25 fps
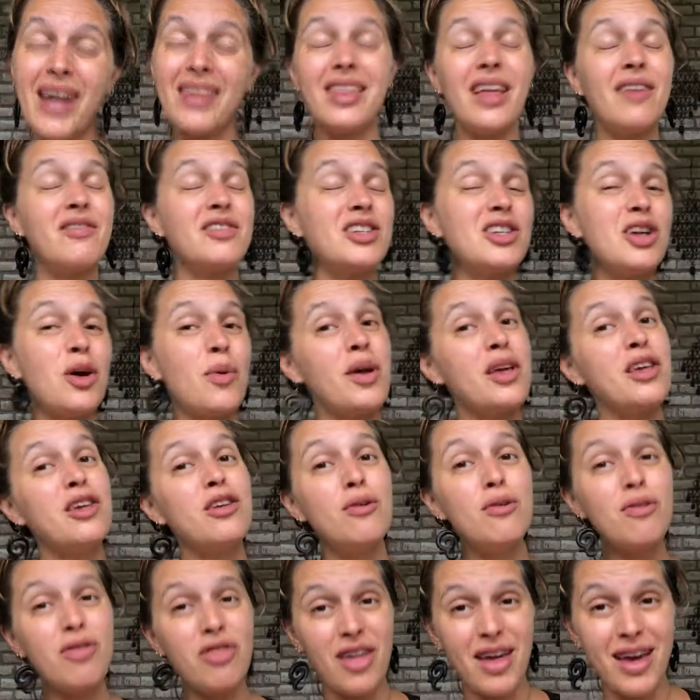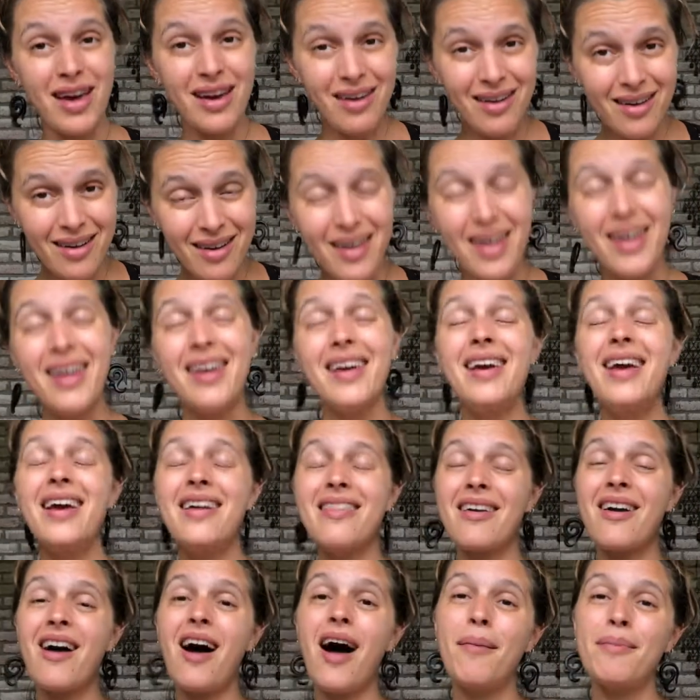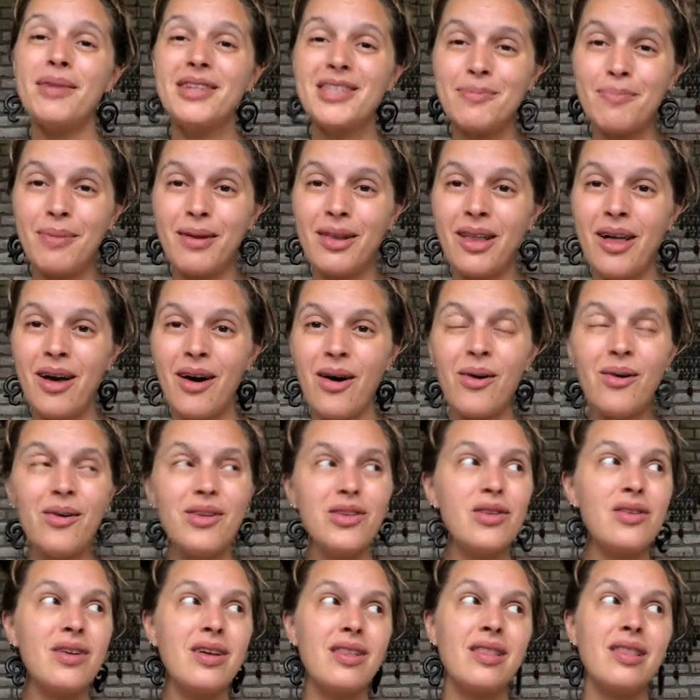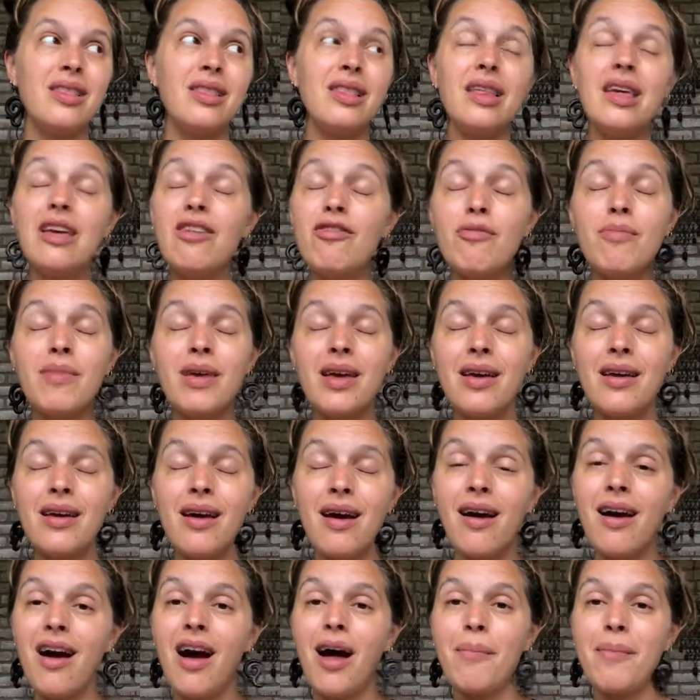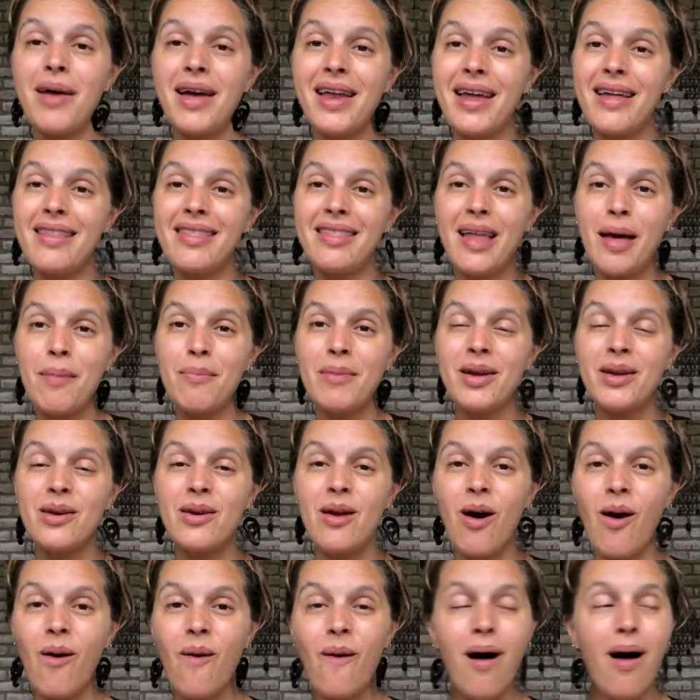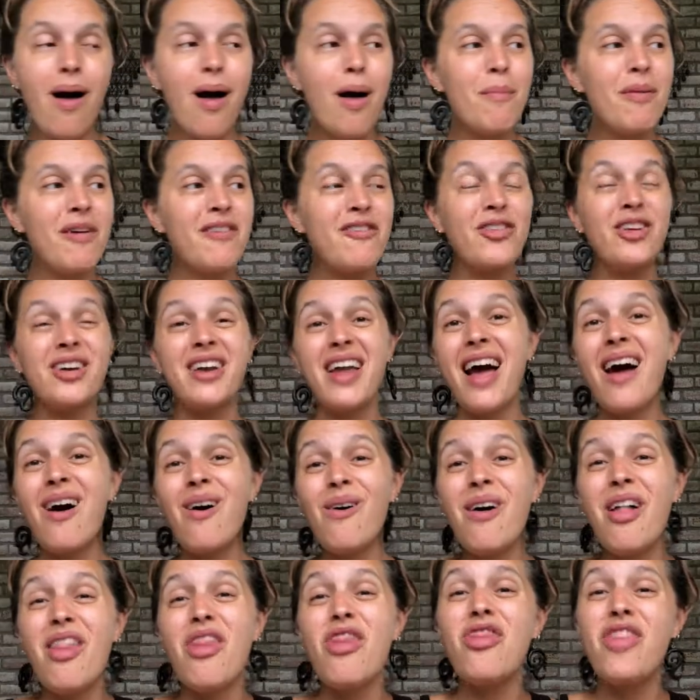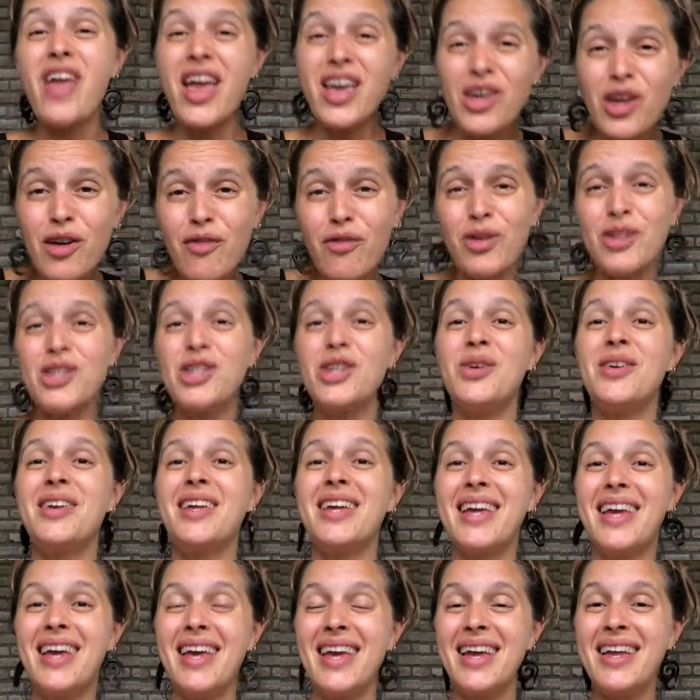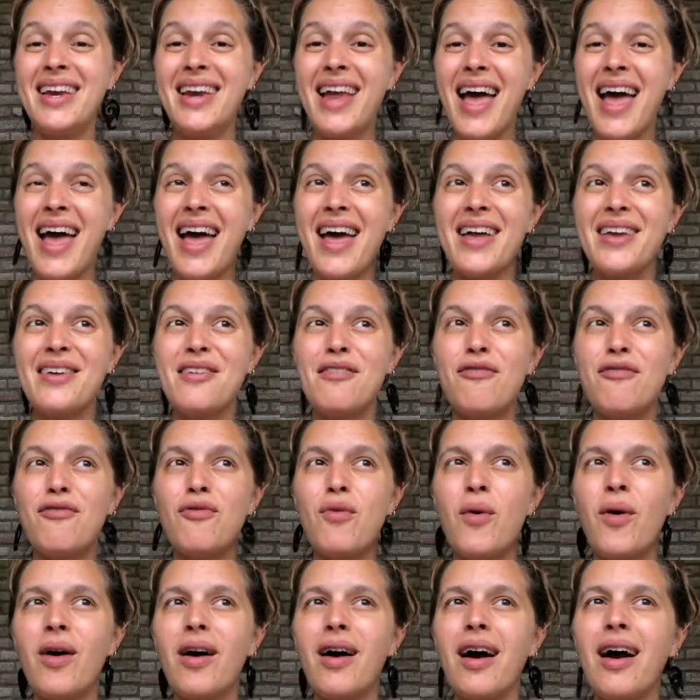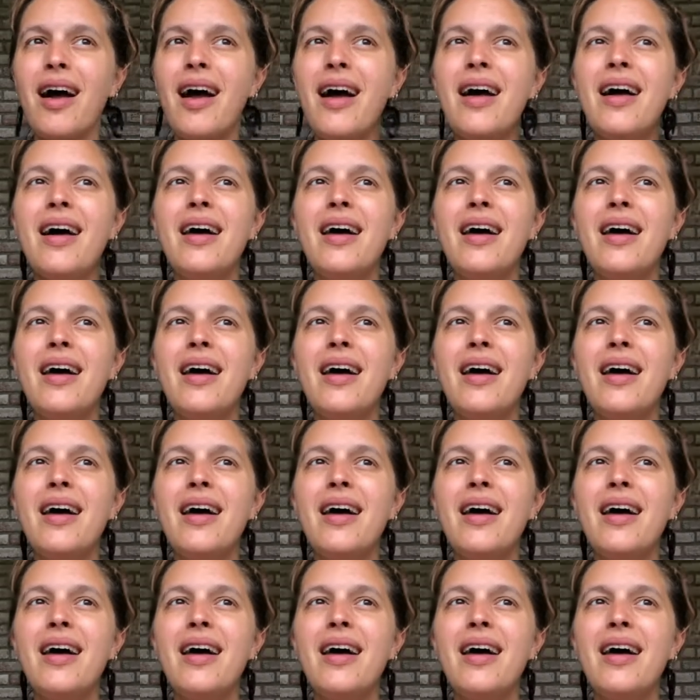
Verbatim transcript: I'd love to know what you think in the comments below. You can leave me a comment and let me know. But for now, thank you for tuning in and for